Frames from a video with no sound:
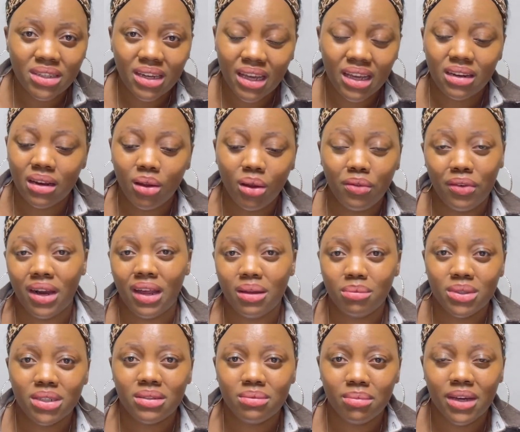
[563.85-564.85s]
I had a lot of
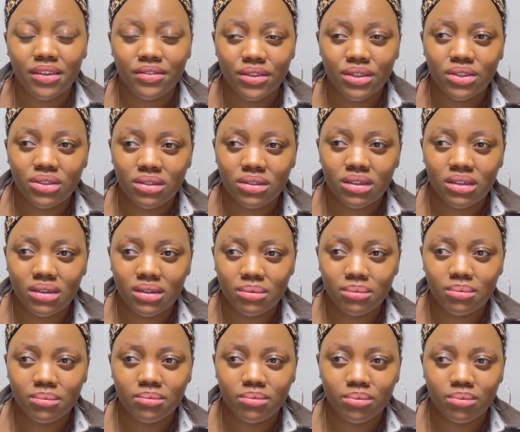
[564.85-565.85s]
ramen my first
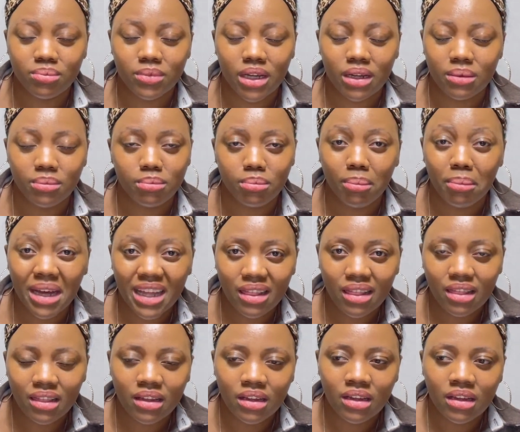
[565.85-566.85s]

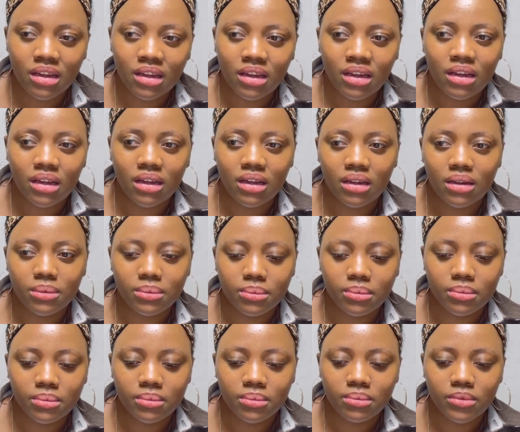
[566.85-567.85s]
month.
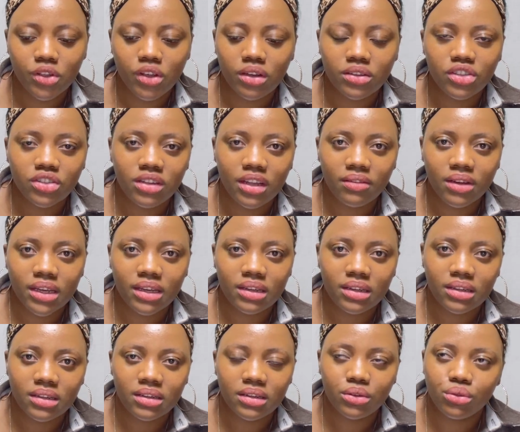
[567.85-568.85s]
So yeah, I just have like
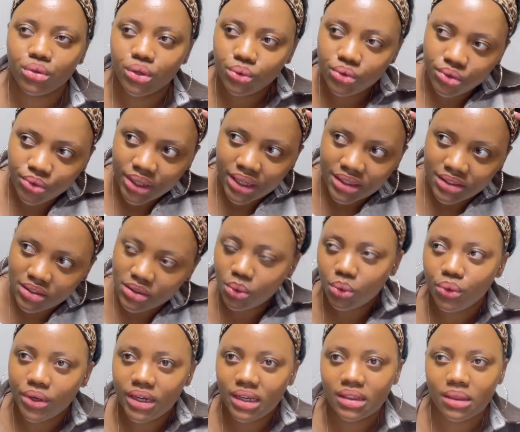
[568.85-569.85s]
a grocery list
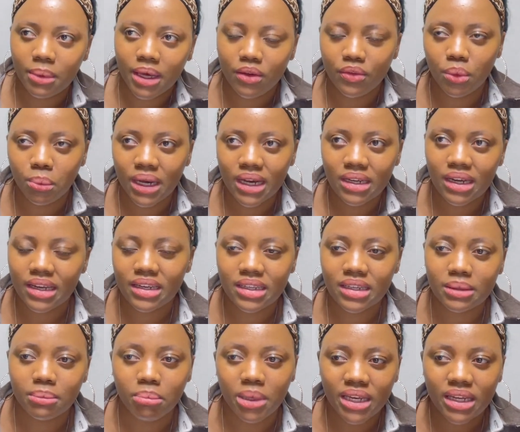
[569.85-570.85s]
already at the back of my mind. I
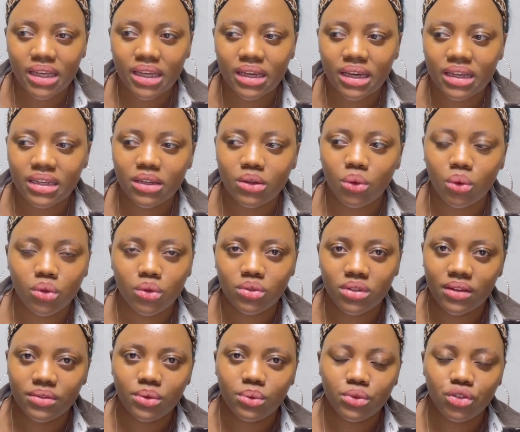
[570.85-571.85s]
needed bedding, I needed all those
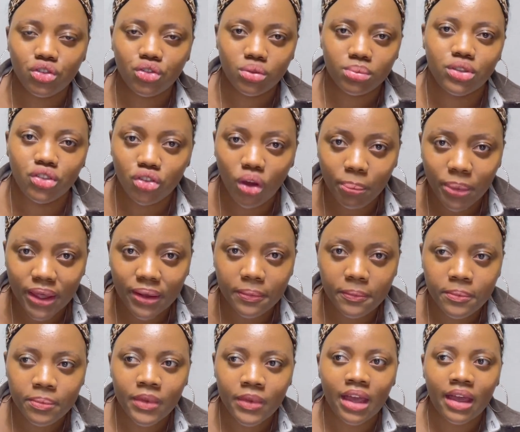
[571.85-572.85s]
stuff, so she took me shopping.
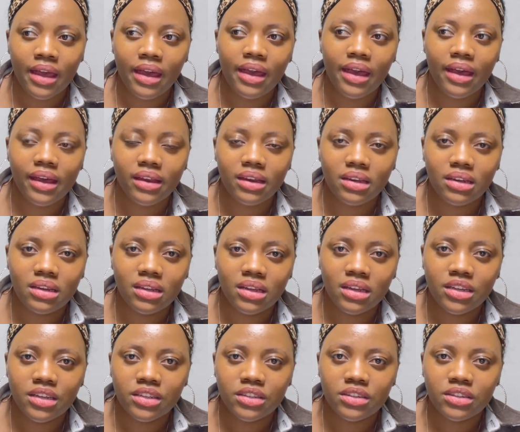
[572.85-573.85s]

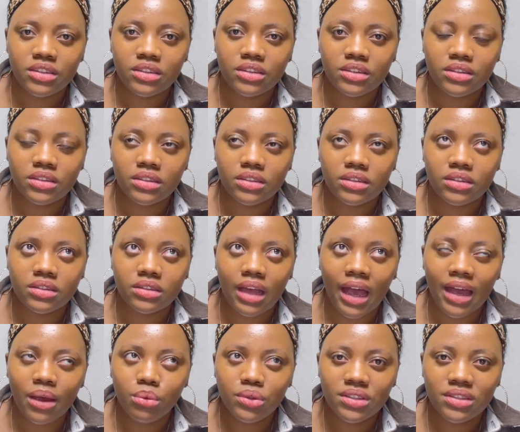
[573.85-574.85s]
And
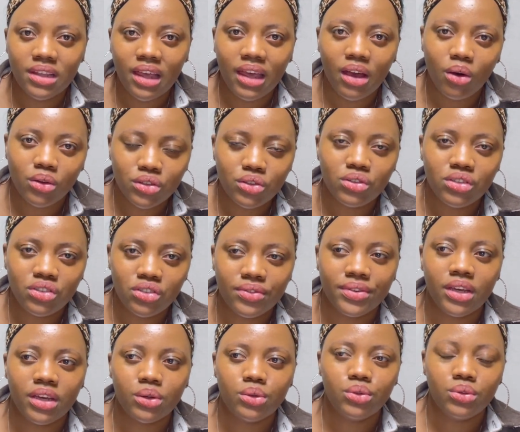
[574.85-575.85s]
I would say ask your teacher if
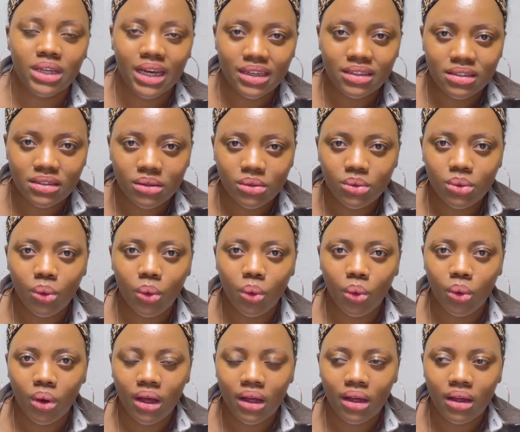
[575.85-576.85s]
you can go to Daiso,
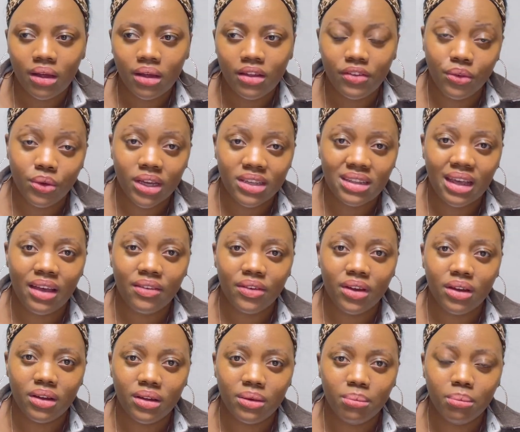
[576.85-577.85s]
or if you guys have
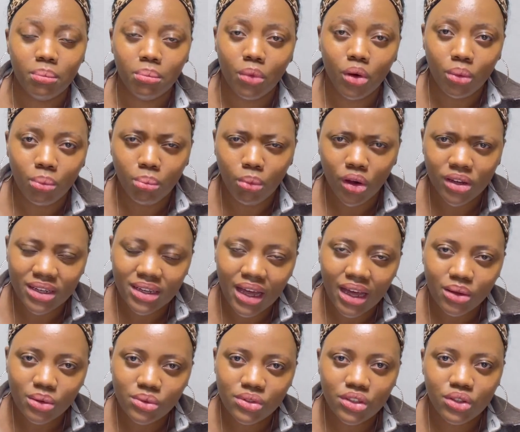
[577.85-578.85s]
a Modern
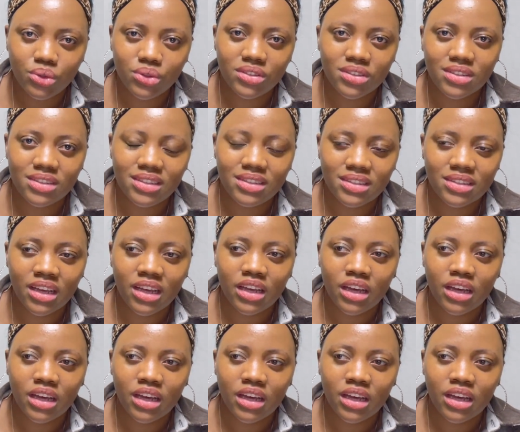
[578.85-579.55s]
House in your cities.